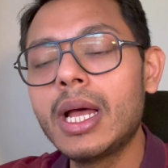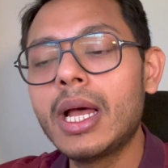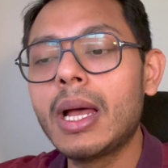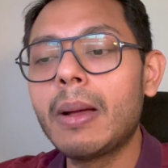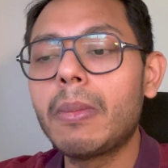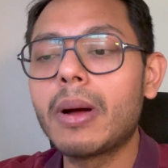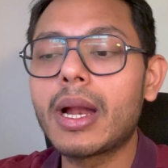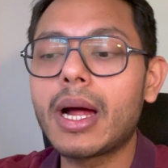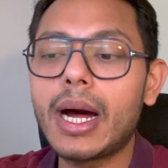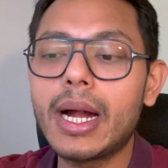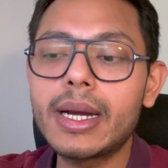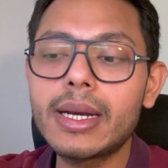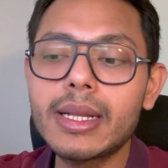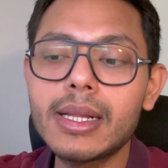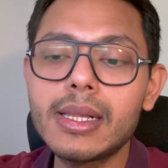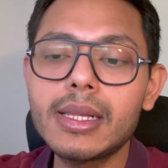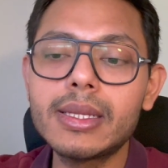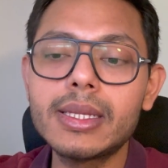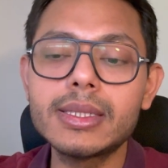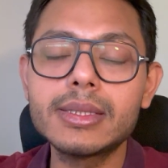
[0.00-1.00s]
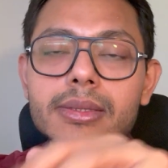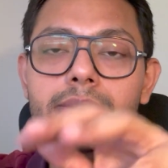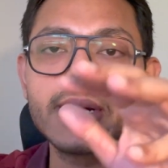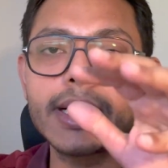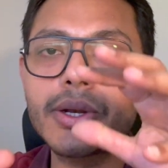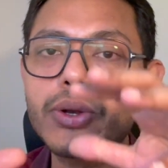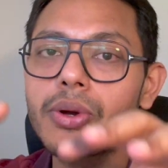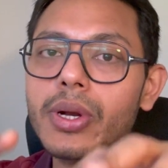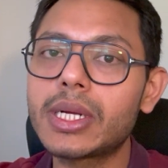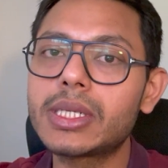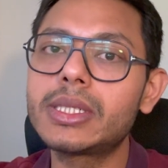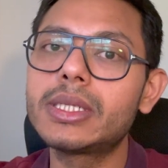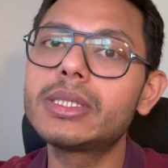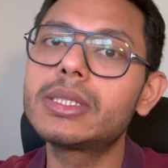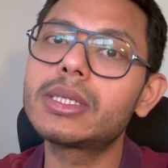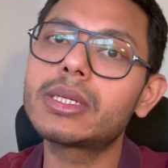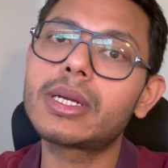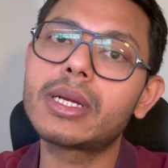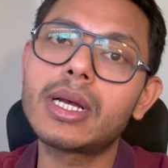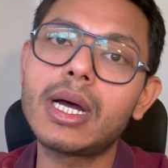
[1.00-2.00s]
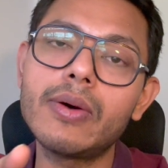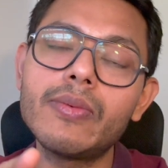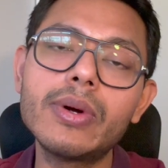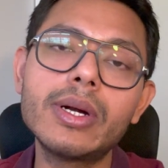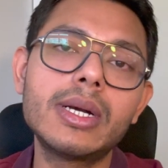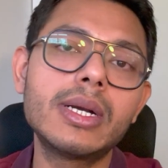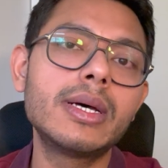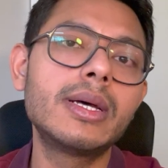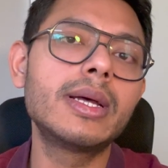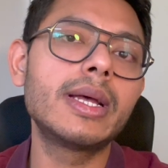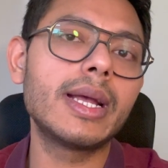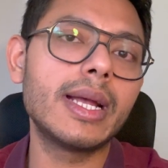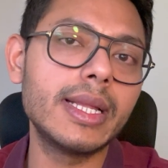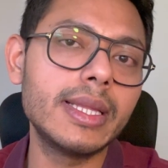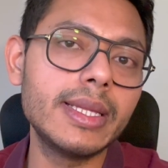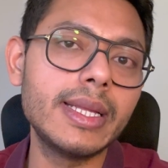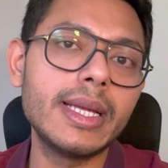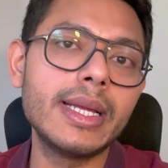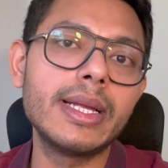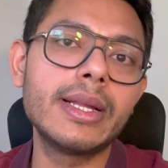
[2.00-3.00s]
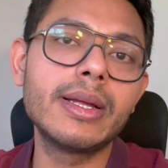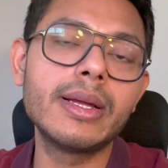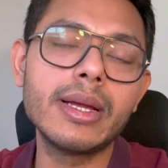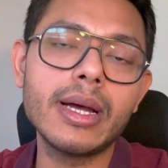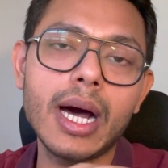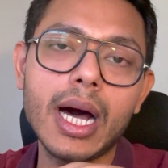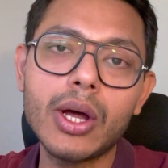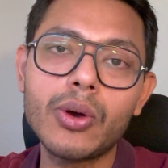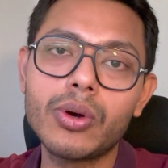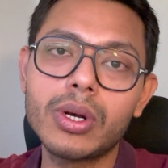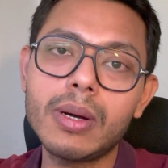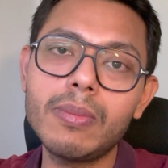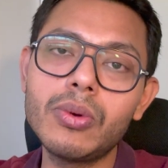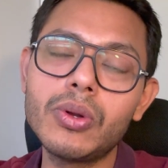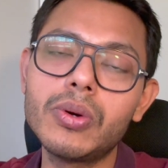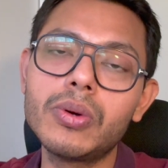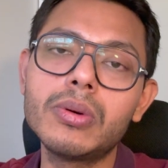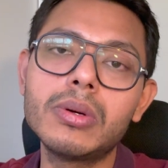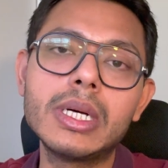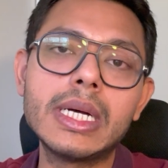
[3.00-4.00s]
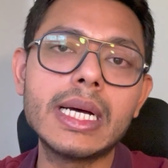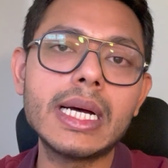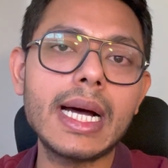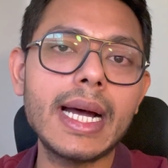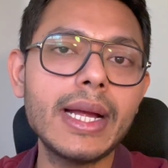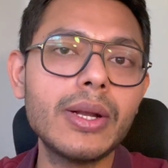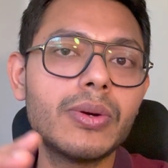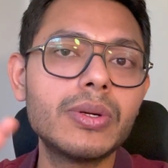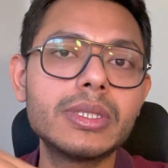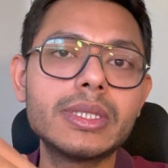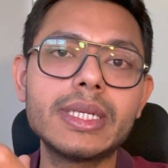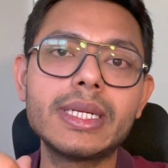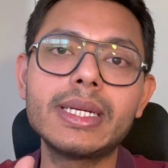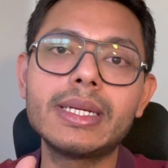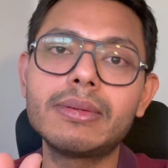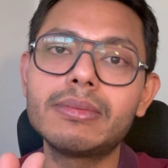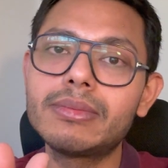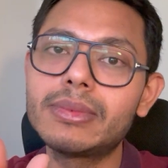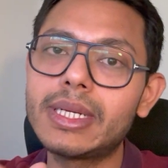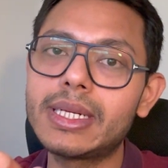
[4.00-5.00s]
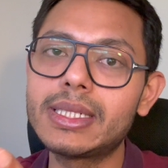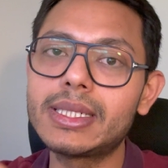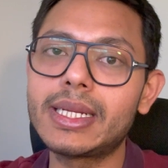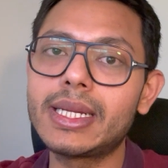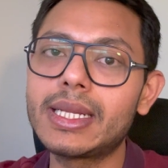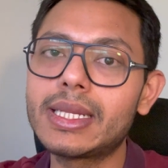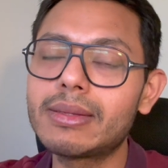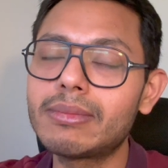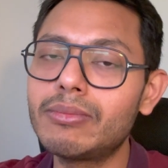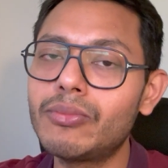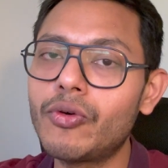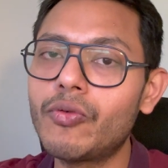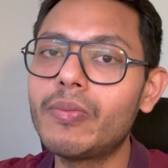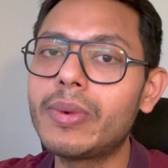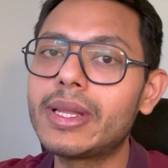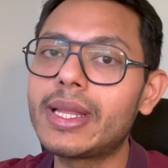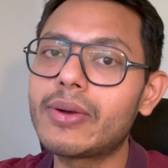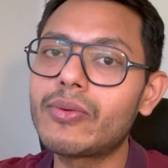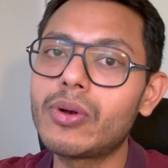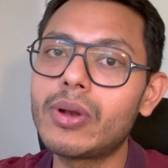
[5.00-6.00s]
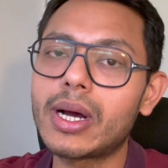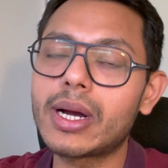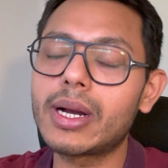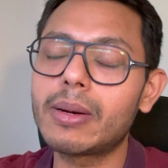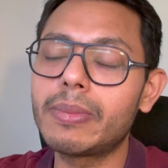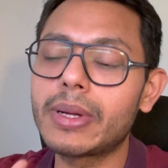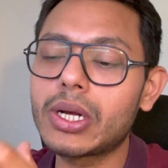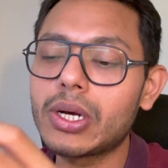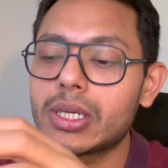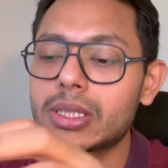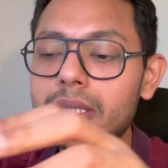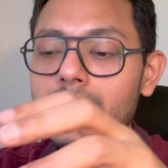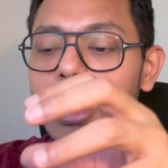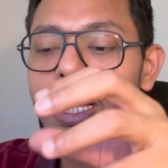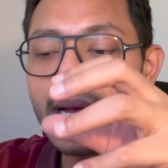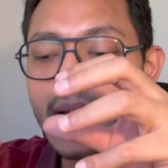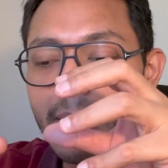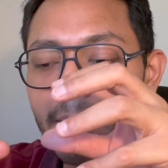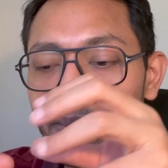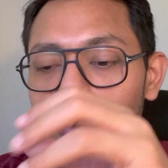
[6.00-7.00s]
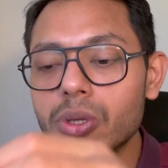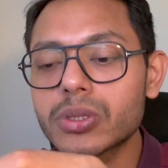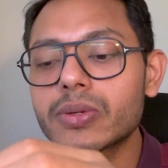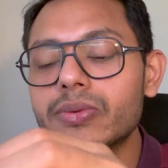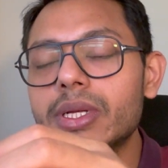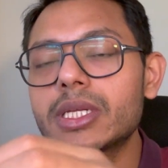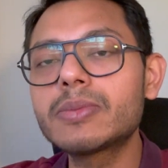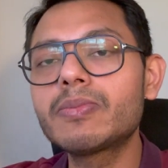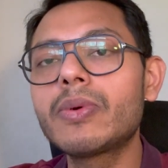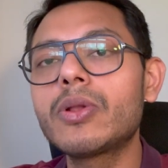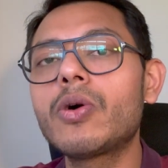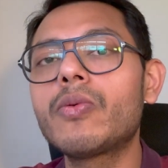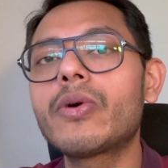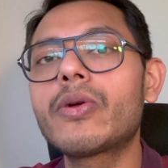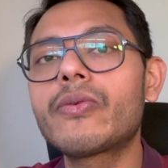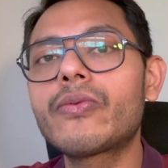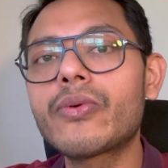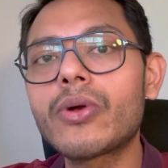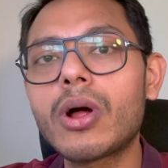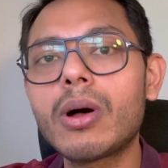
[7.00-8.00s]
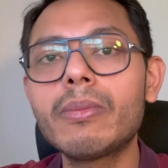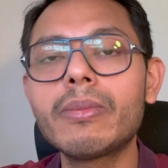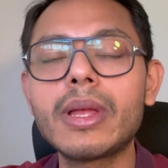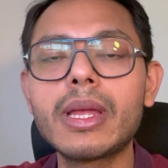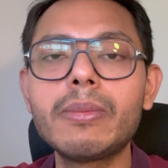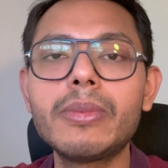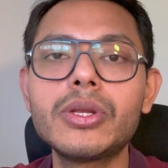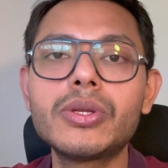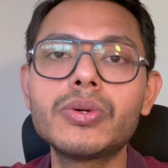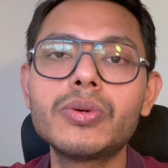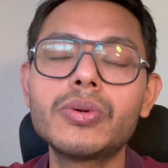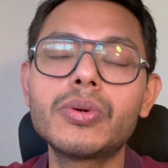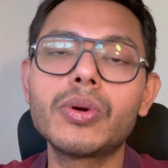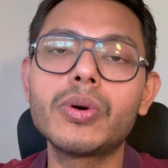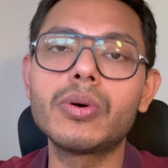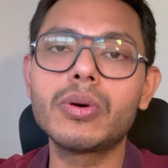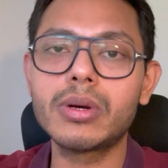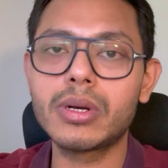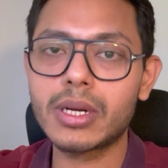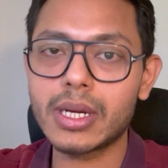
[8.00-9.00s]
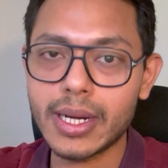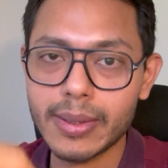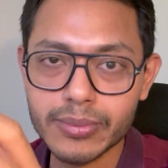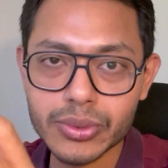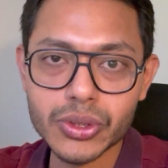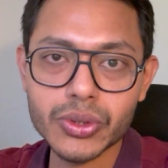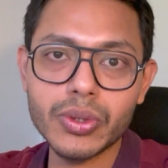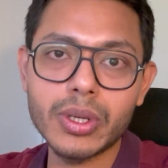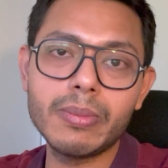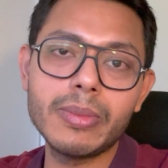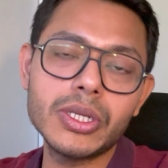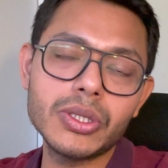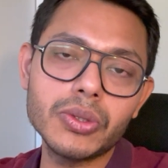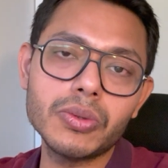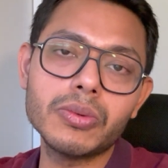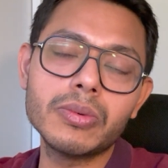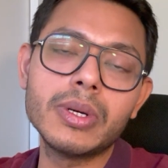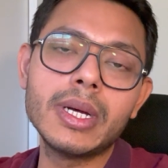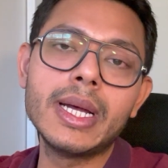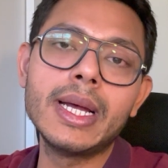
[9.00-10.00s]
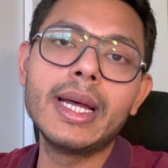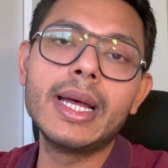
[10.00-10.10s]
But until this retrogression is covered in the ROW, I don't see there is any movement that will occur because most of the spillover from EB2 row comes to EB2.